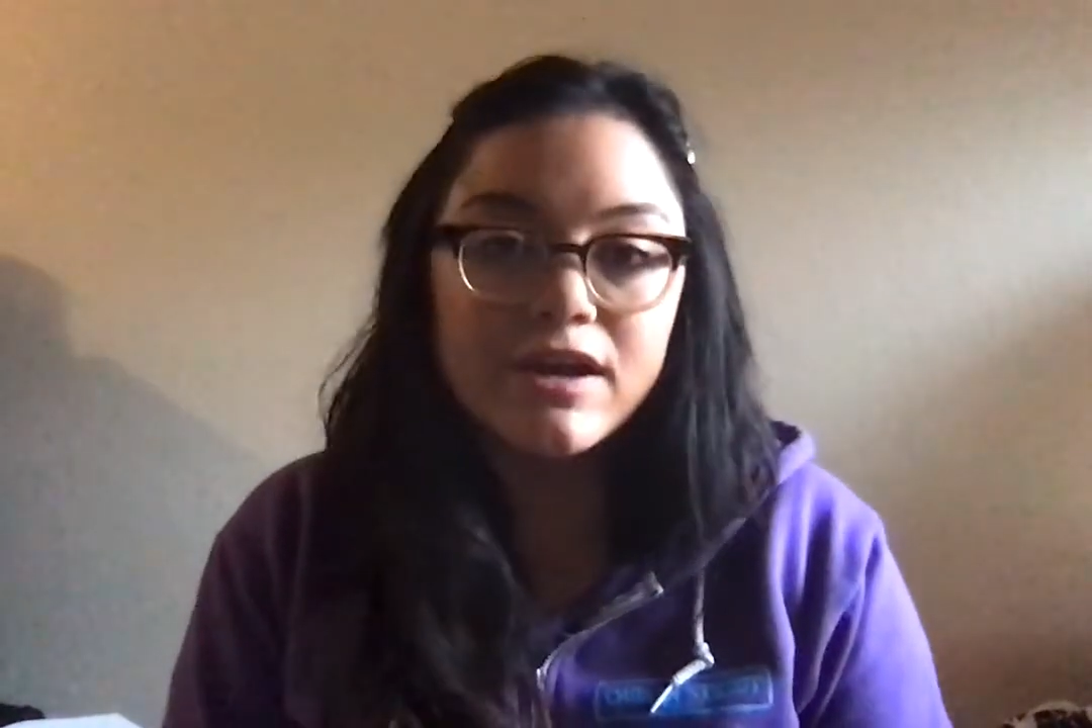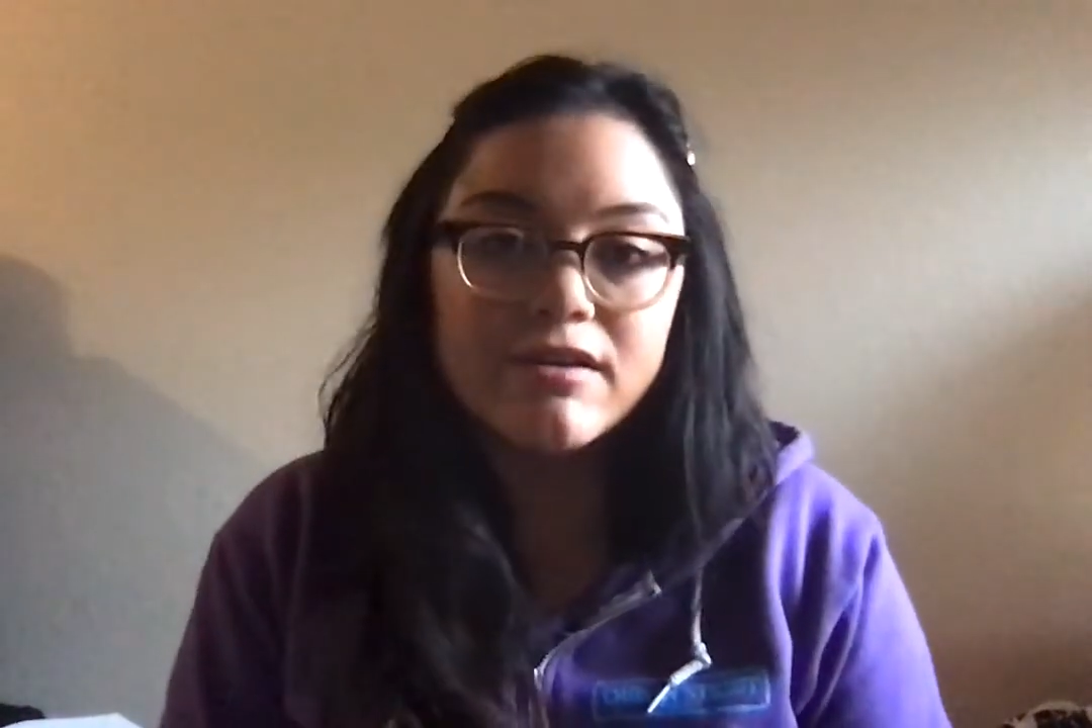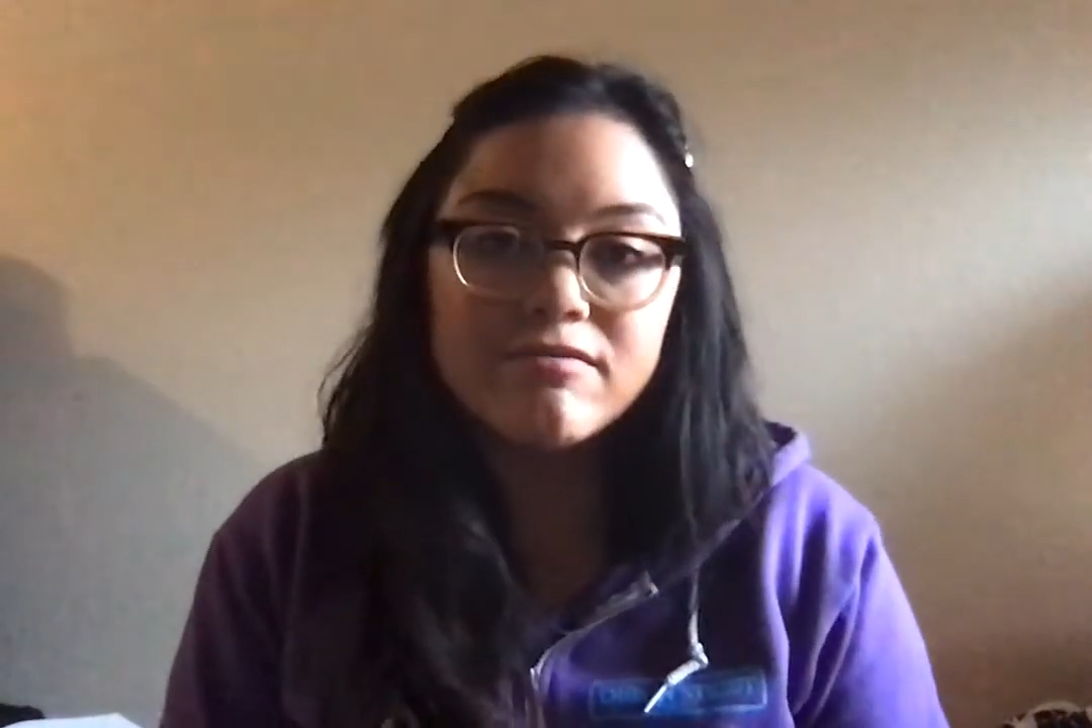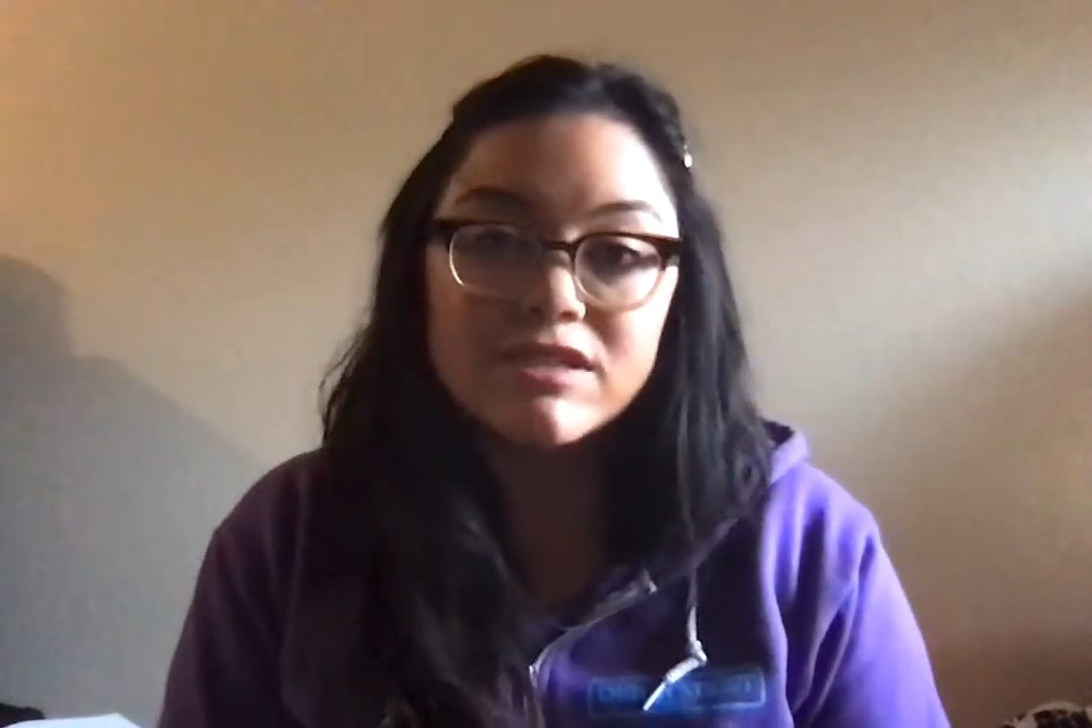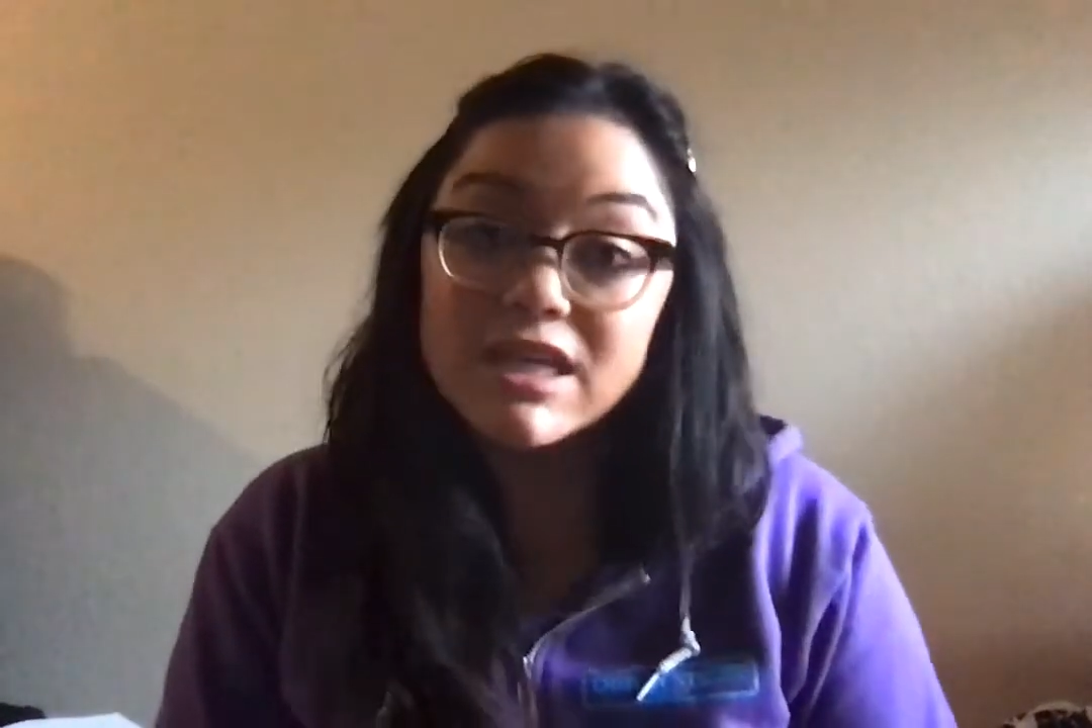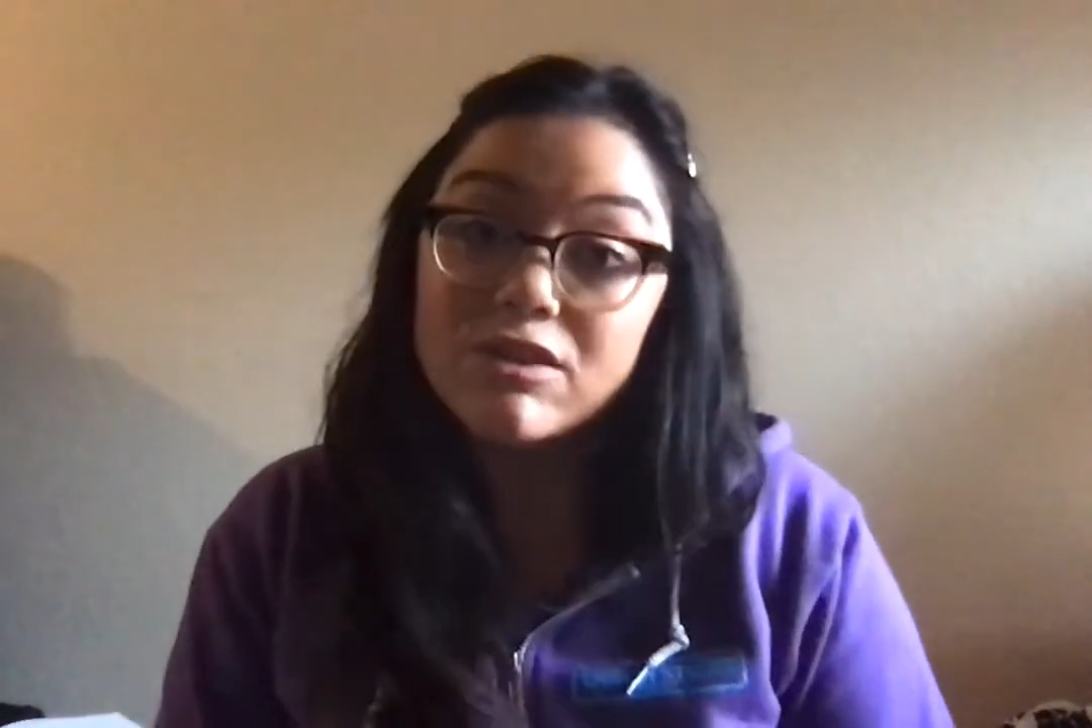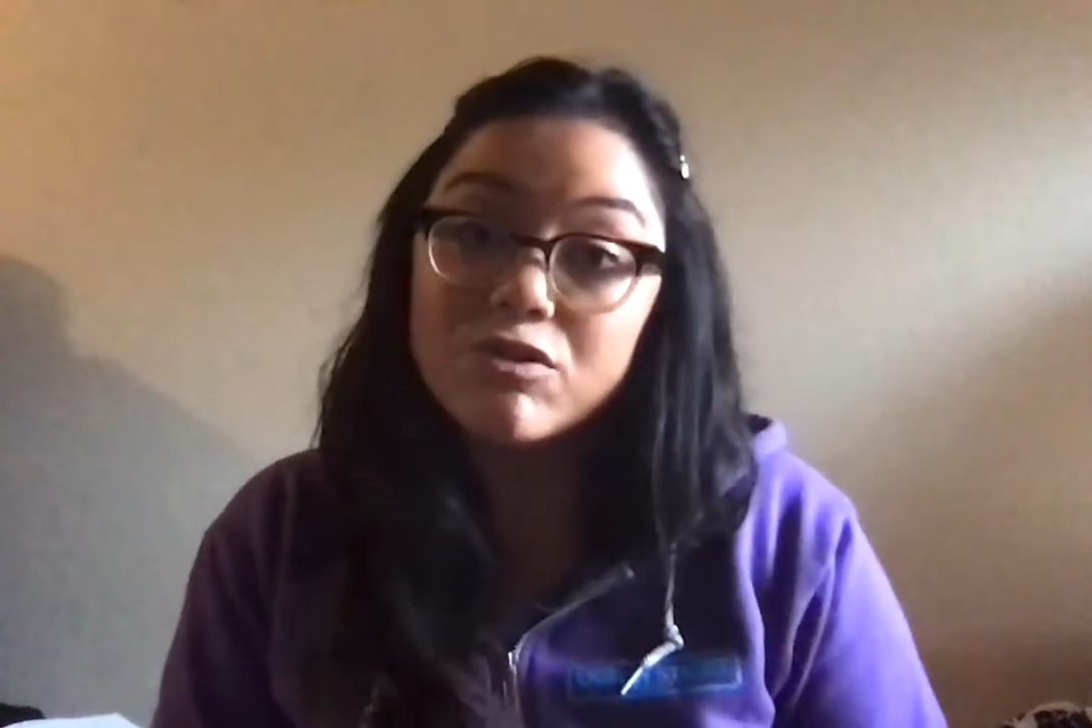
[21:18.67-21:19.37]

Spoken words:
of The Day the